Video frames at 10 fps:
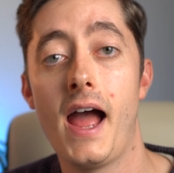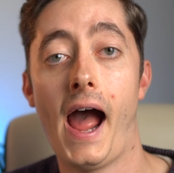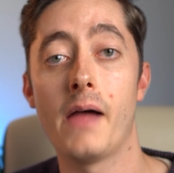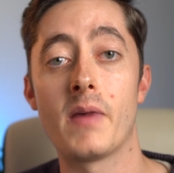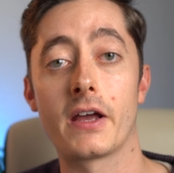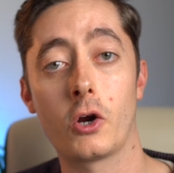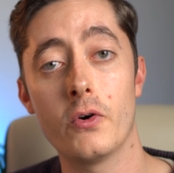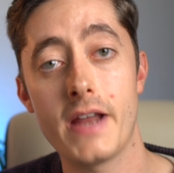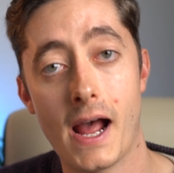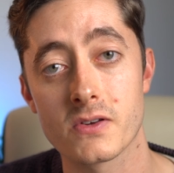and my
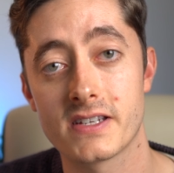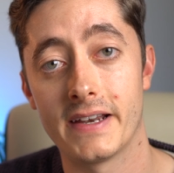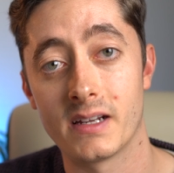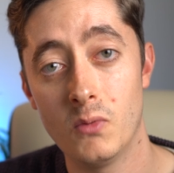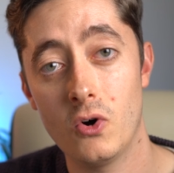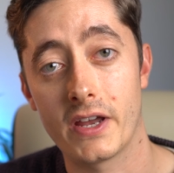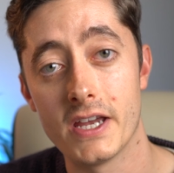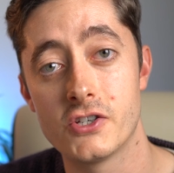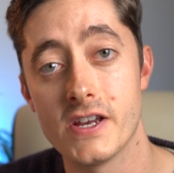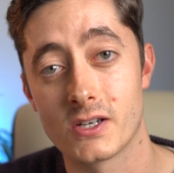current outstanding
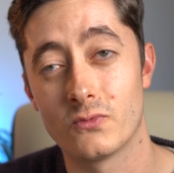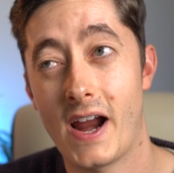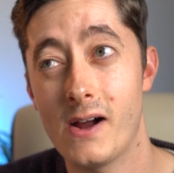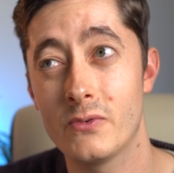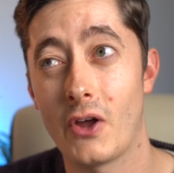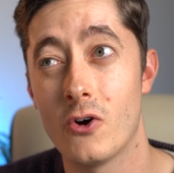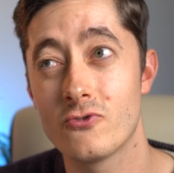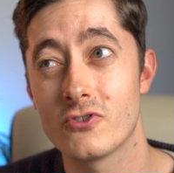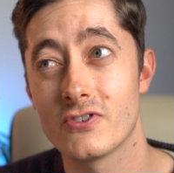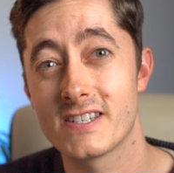mortgage is around
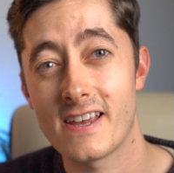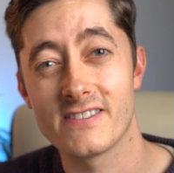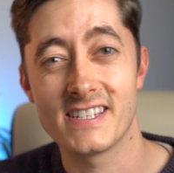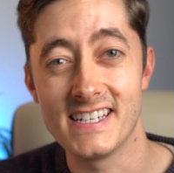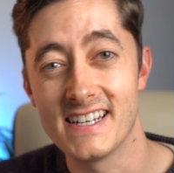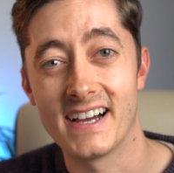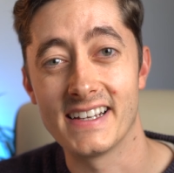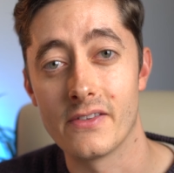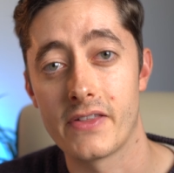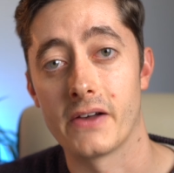
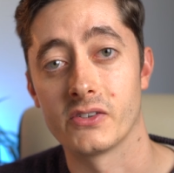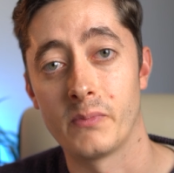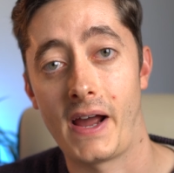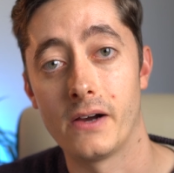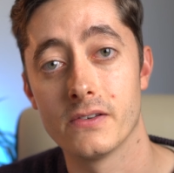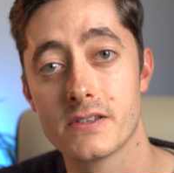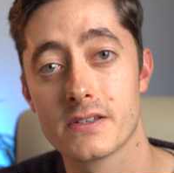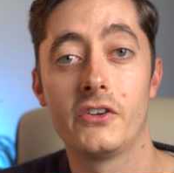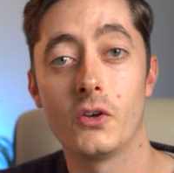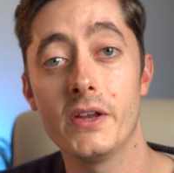
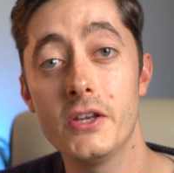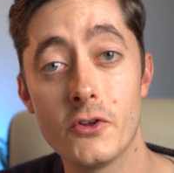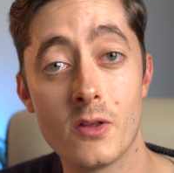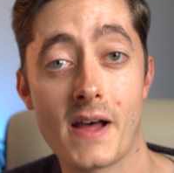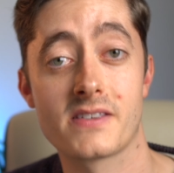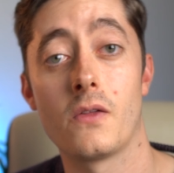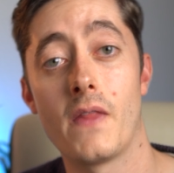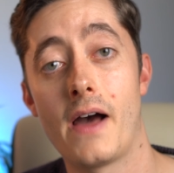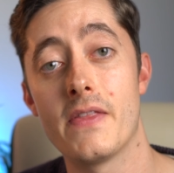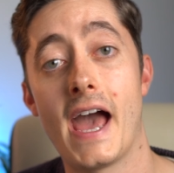£179,000. So when you do the maths on
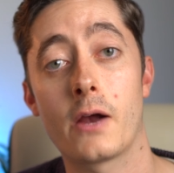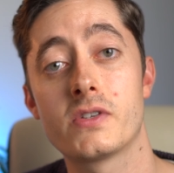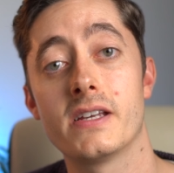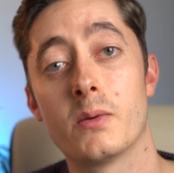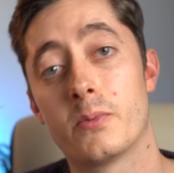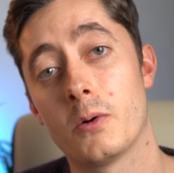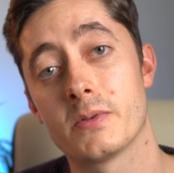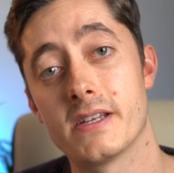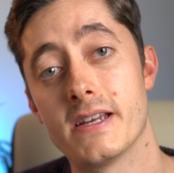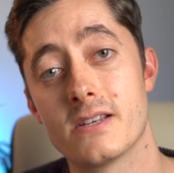that, the equity in the
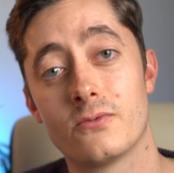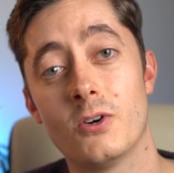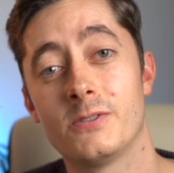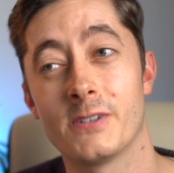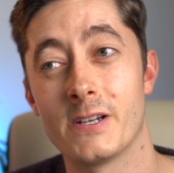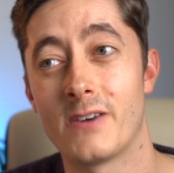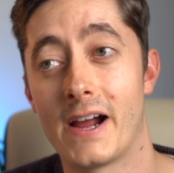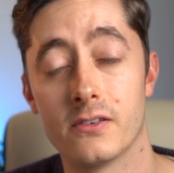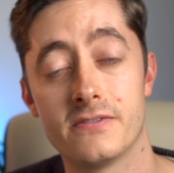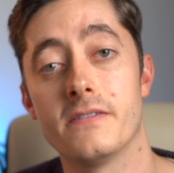property is roughly
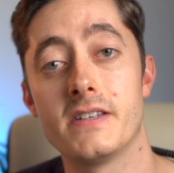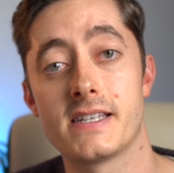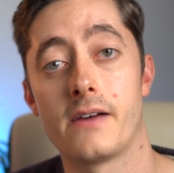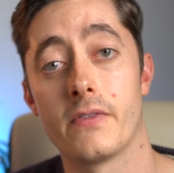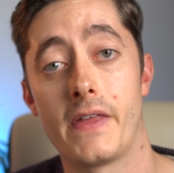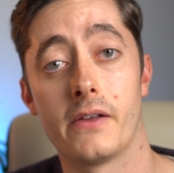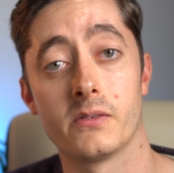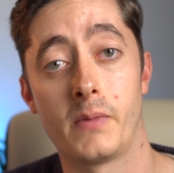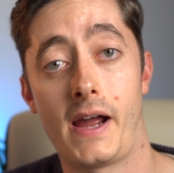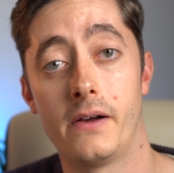around
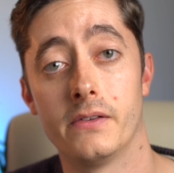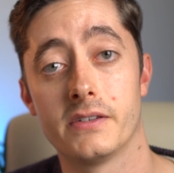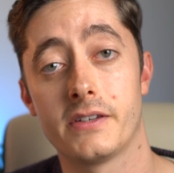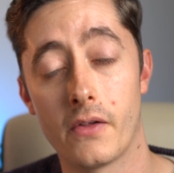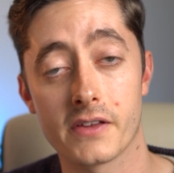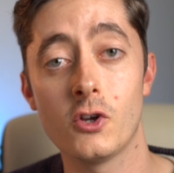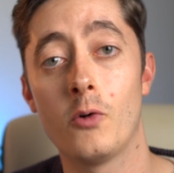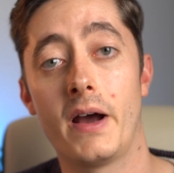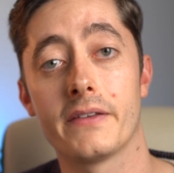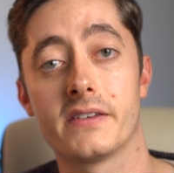£57,000. So that's not
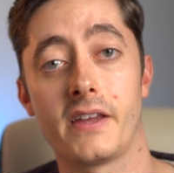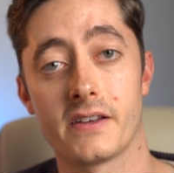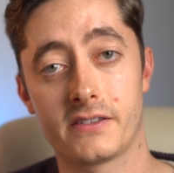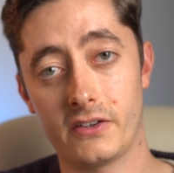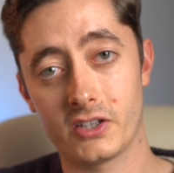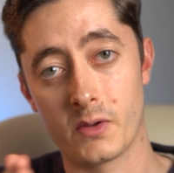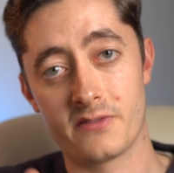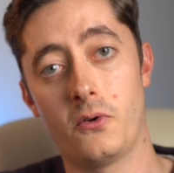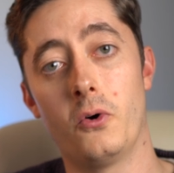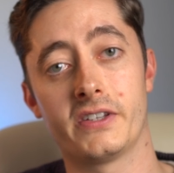bad to say. I started with
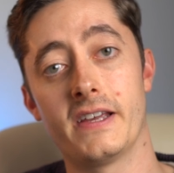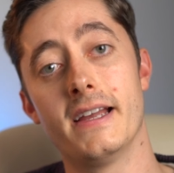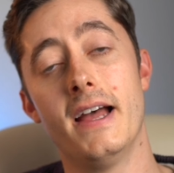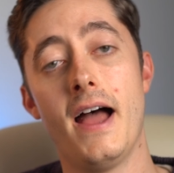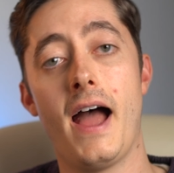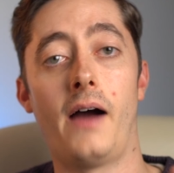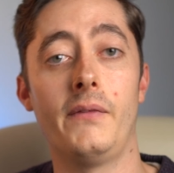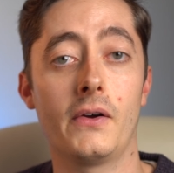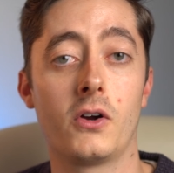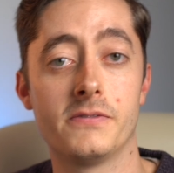40, I've
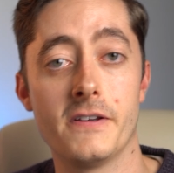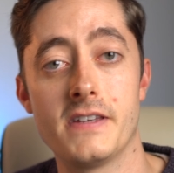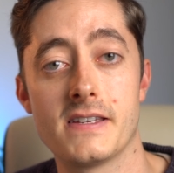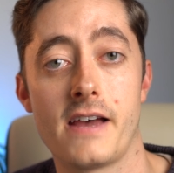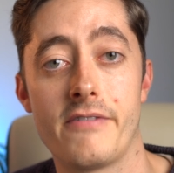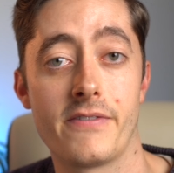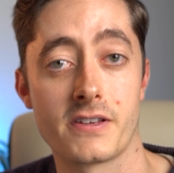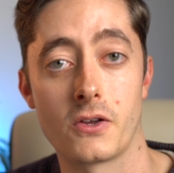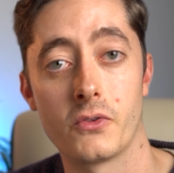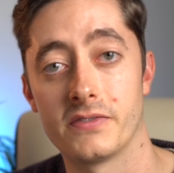now got 57 if I
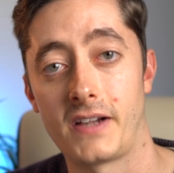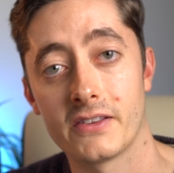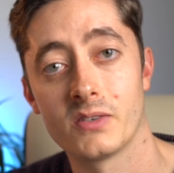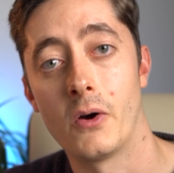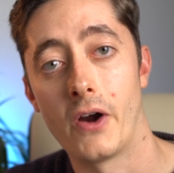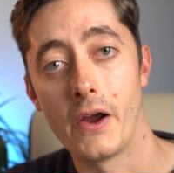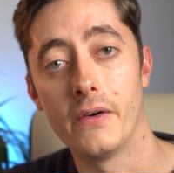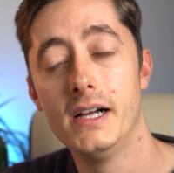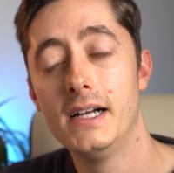sold the flat tomorrow.